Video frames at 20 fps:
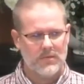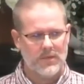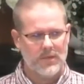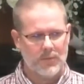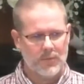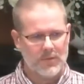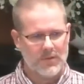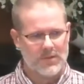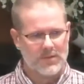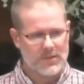
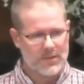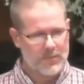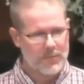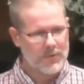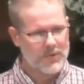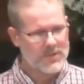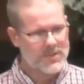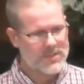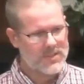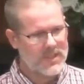That when
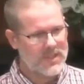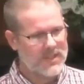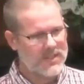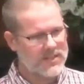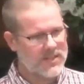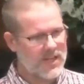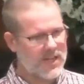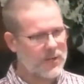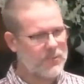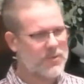someone
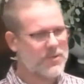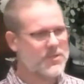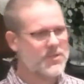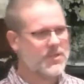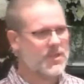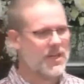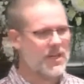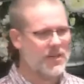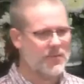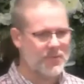says, how
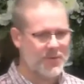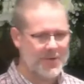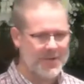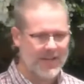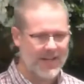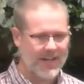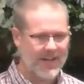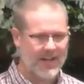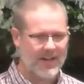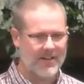much time do you
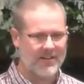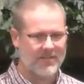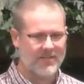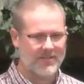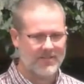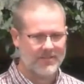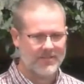have?